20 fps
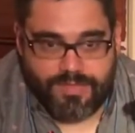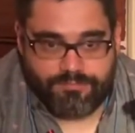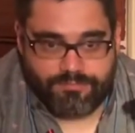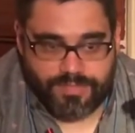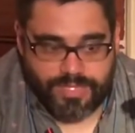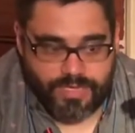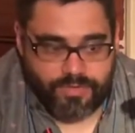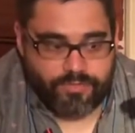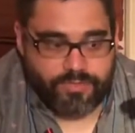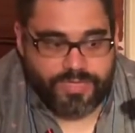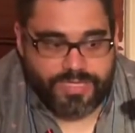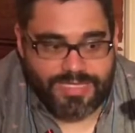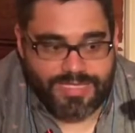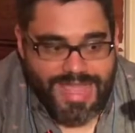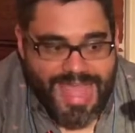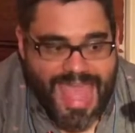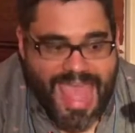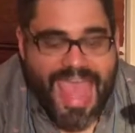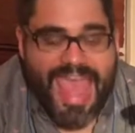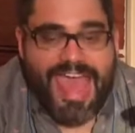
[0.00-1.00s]
literally
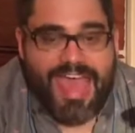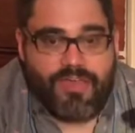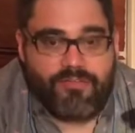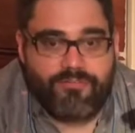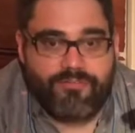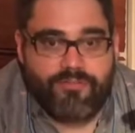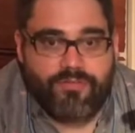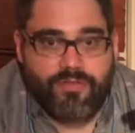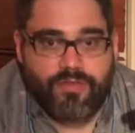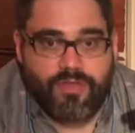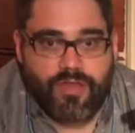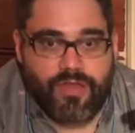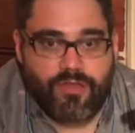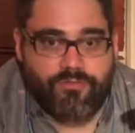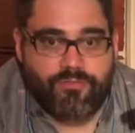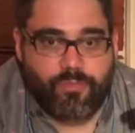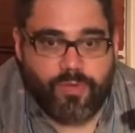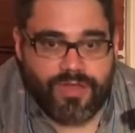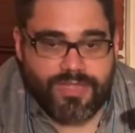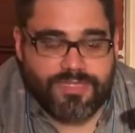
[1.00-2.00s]
half
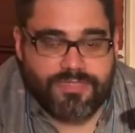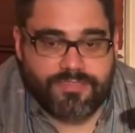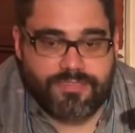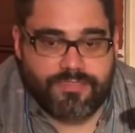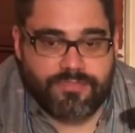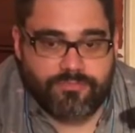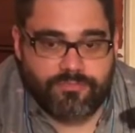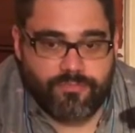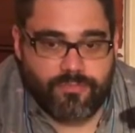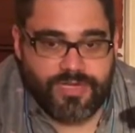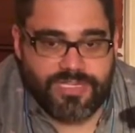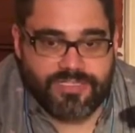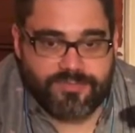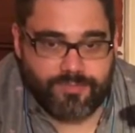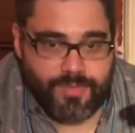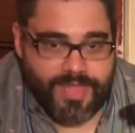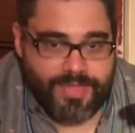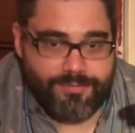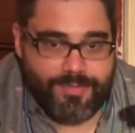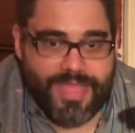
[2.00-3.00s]
of what he's
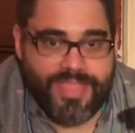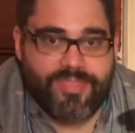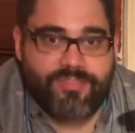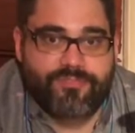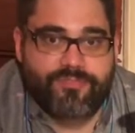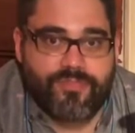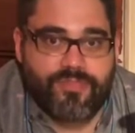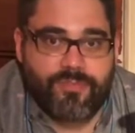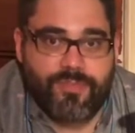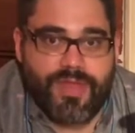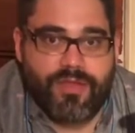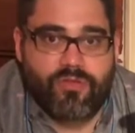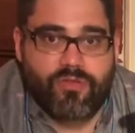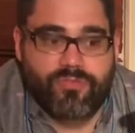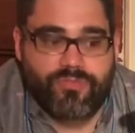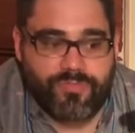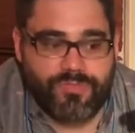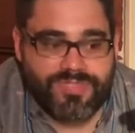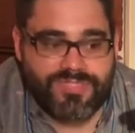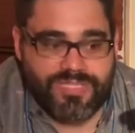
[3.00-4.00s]
paying for the metal,
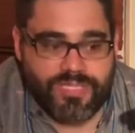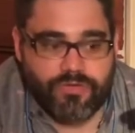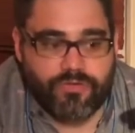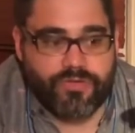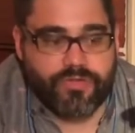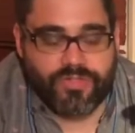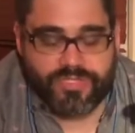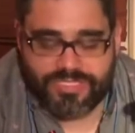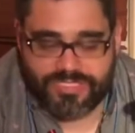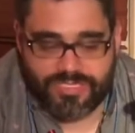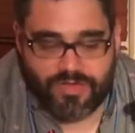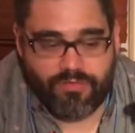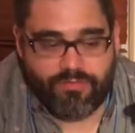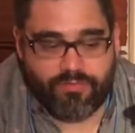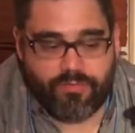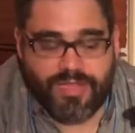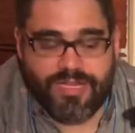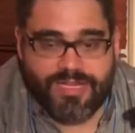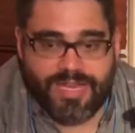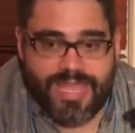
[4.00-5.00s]
the material itself
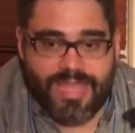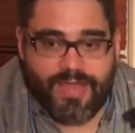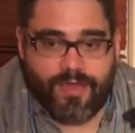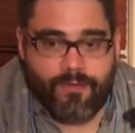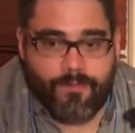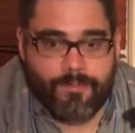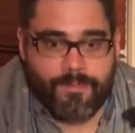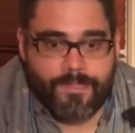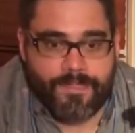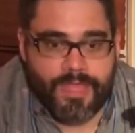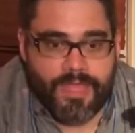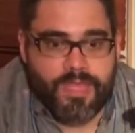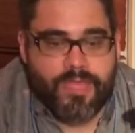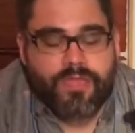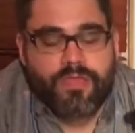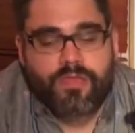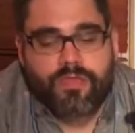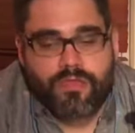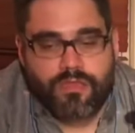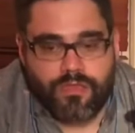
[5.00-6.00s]
right now.
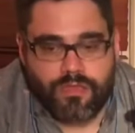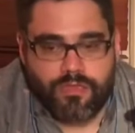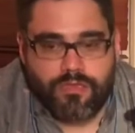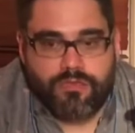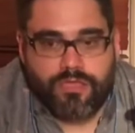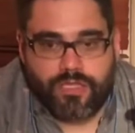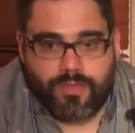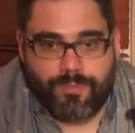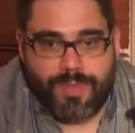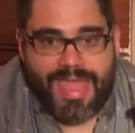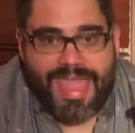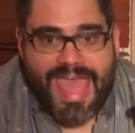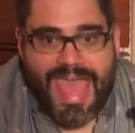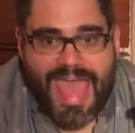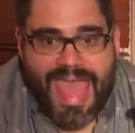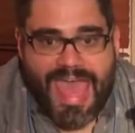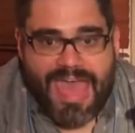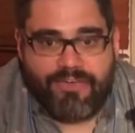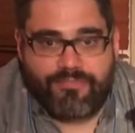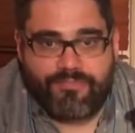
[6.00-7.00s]
You could pay
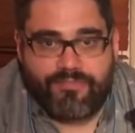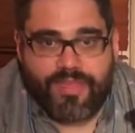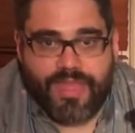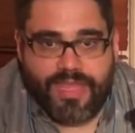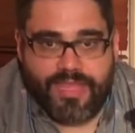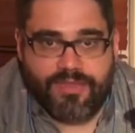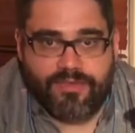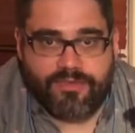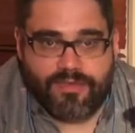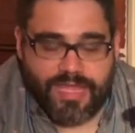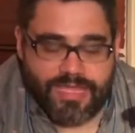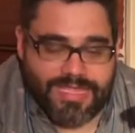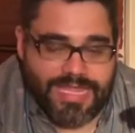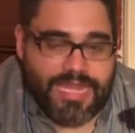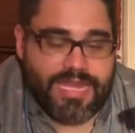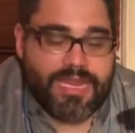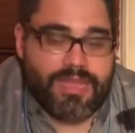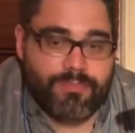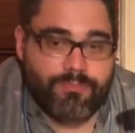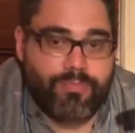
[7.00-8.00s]
half and
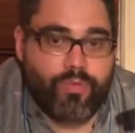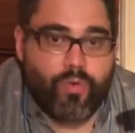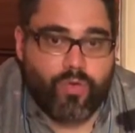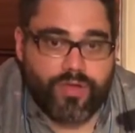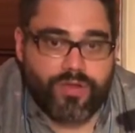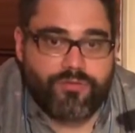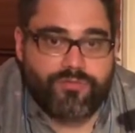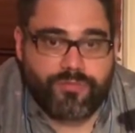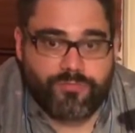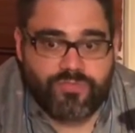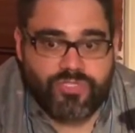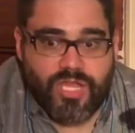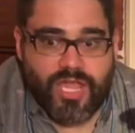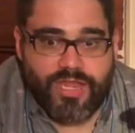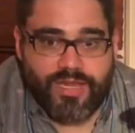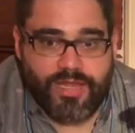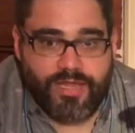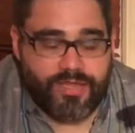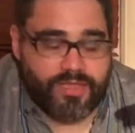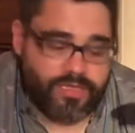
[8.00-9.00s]
get it imported from
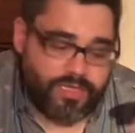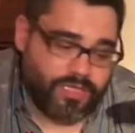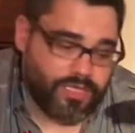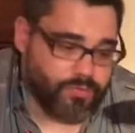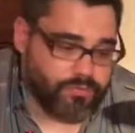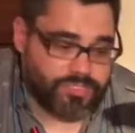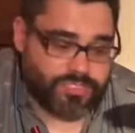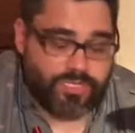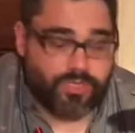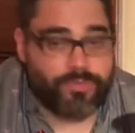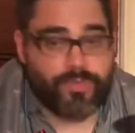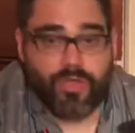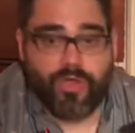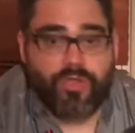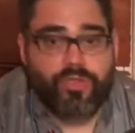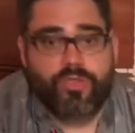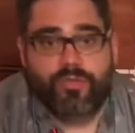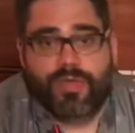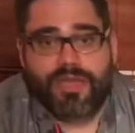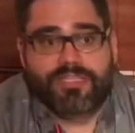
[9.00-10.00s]
China. It would still be
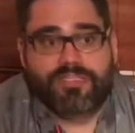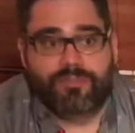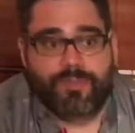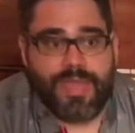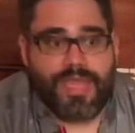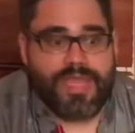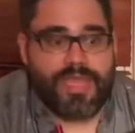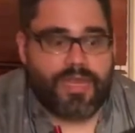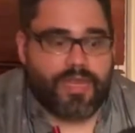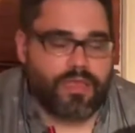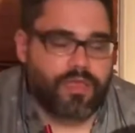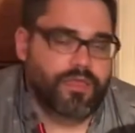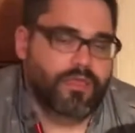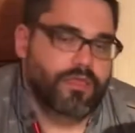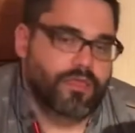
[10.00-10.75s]
all US made,